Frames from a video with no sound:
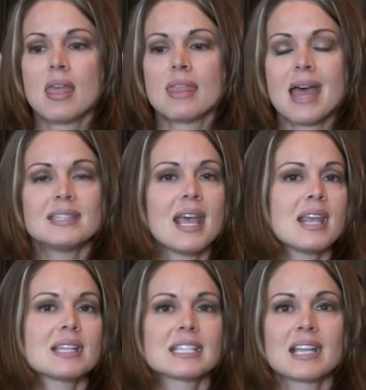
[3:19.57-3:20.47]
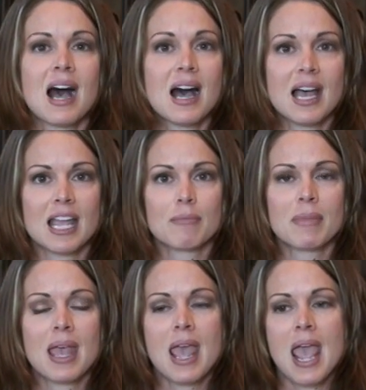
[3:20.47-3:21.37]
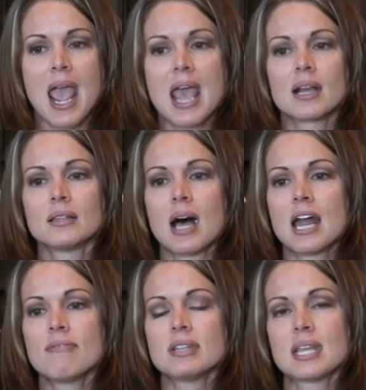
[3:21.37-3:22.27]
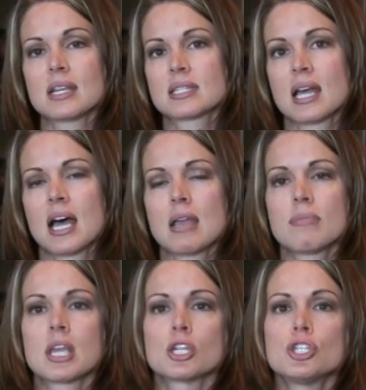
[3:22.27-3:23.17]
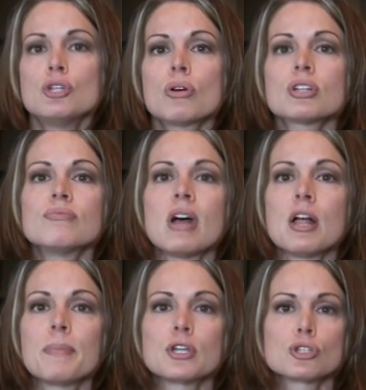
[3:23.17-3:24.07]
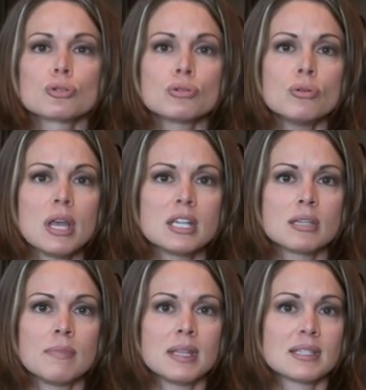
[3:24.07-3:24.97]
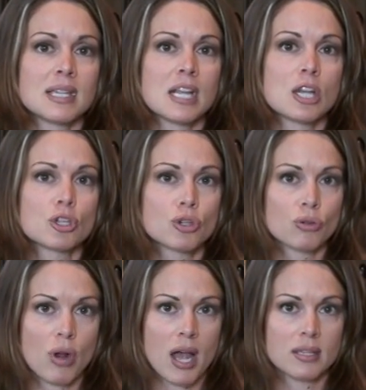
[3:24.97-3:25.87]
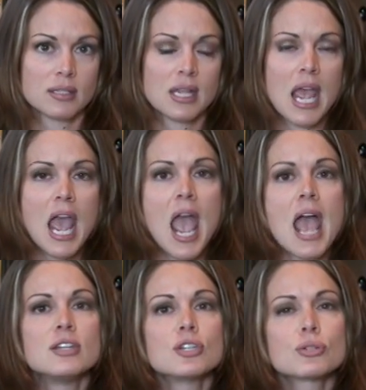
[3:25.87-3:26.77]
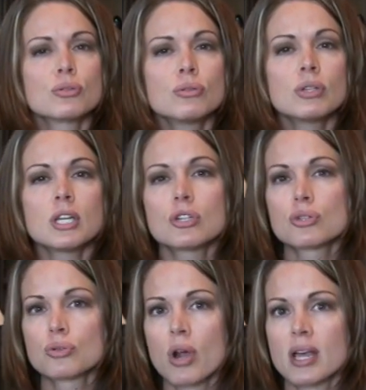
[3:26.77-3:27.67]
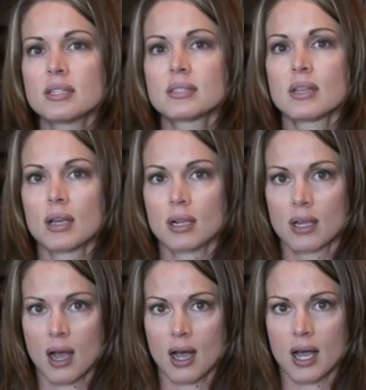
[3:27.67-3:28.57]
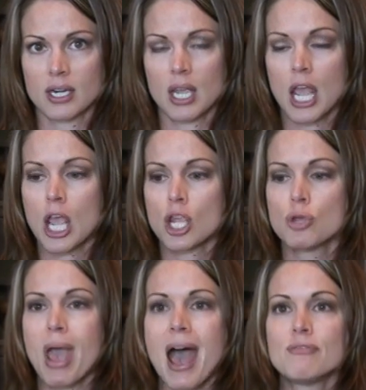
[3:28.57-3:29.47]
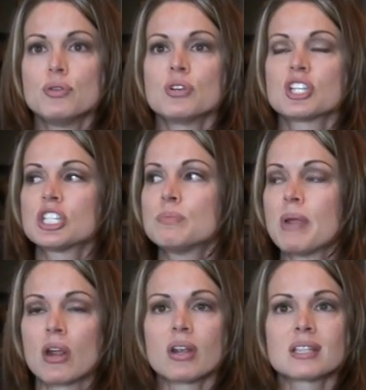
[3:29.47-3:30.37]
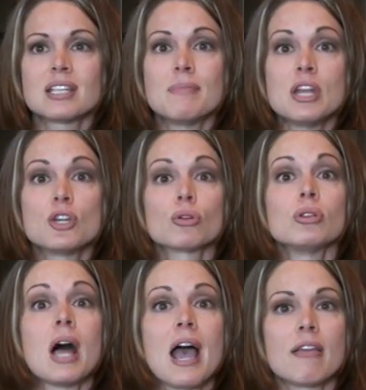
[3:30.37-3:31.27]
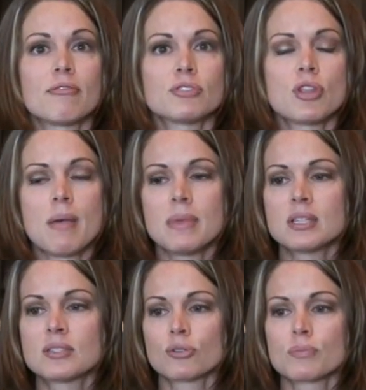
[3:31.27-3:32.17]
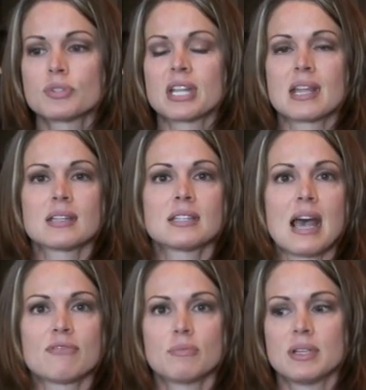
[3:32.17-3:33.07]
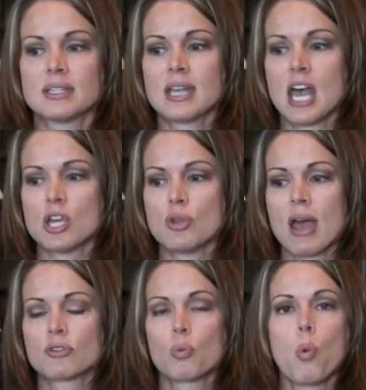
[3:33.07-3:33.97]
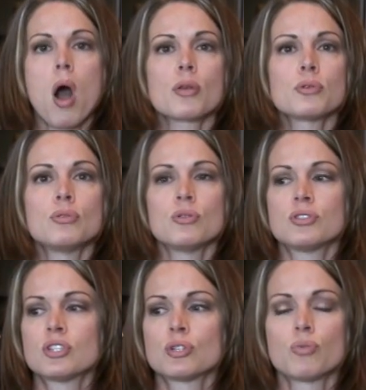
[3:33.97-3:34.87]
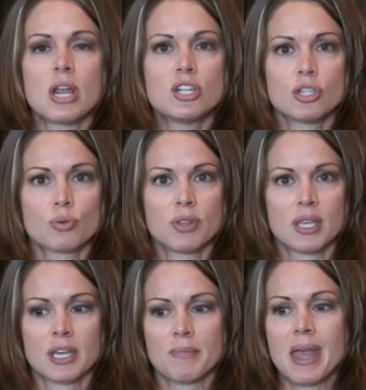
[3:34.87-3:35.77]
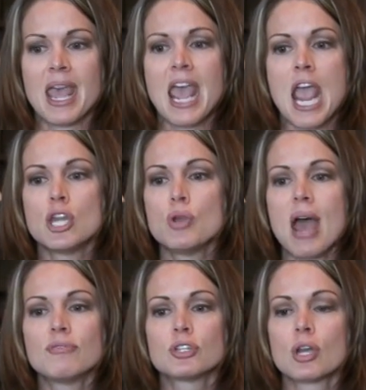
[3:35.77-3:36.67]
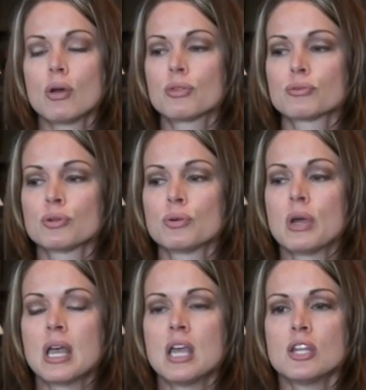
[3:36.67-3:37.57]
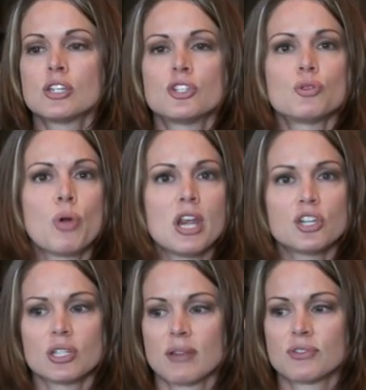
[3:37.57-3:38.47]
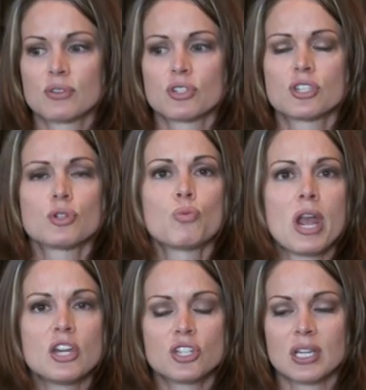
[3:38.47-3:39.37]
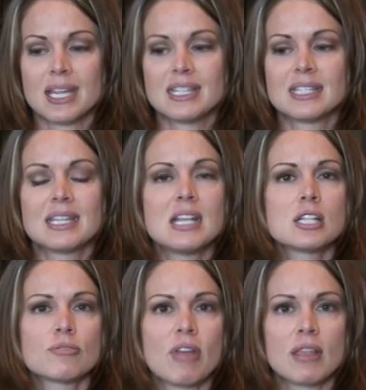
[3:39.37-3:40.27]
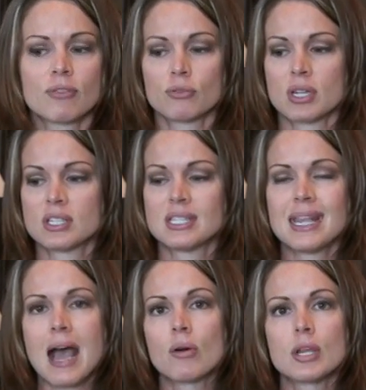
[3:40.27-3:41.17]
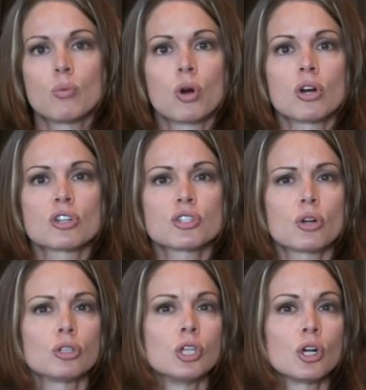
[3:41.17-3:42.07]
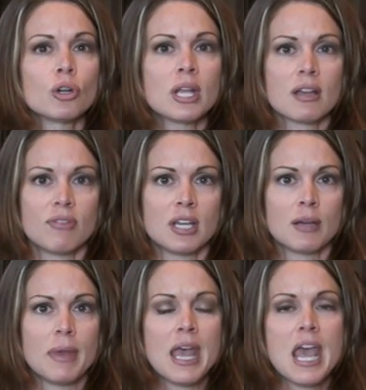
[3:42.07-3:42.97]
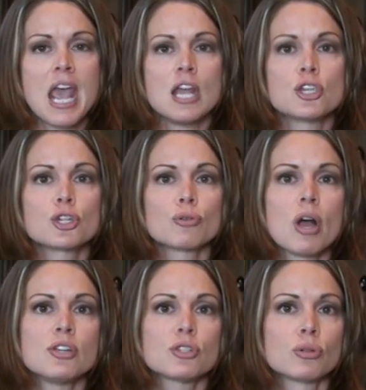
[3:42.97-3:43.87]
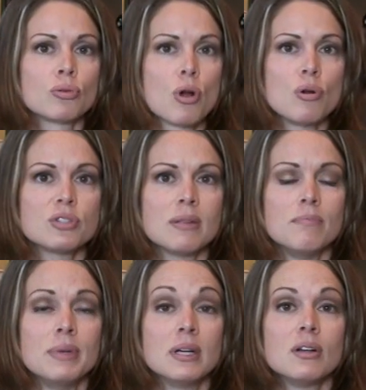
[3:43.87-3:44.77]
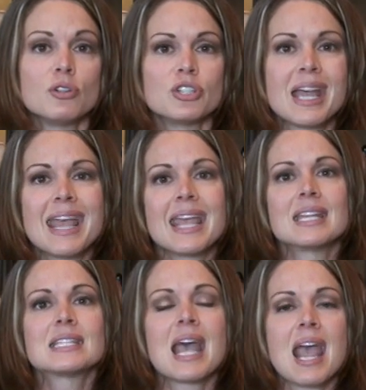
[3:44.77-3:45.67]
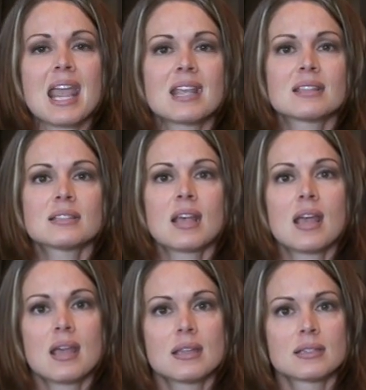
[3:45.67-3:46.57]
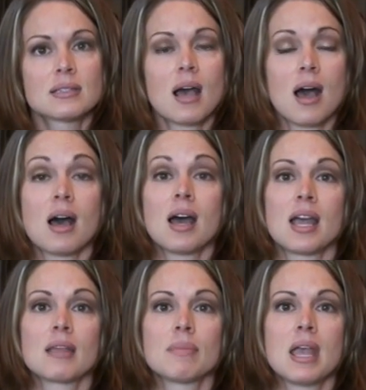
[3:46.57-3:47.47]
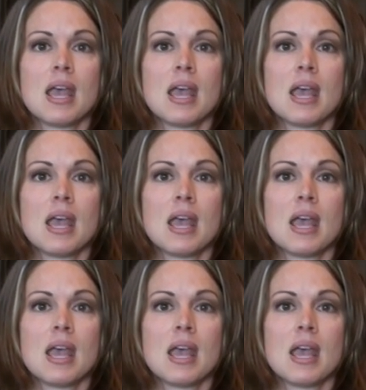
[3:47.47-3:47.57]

that takes time. And a lot of it takes time because you are developing true intimacy and trust. And to truly trust God, you have to experience Him in your life. So that means circumstances have to be set, and you have to walk through those situations with Him. And you have to go through situation after situation and see His faithfulness, see how He works, start learning of Him, and trust grows and builds. It takes time.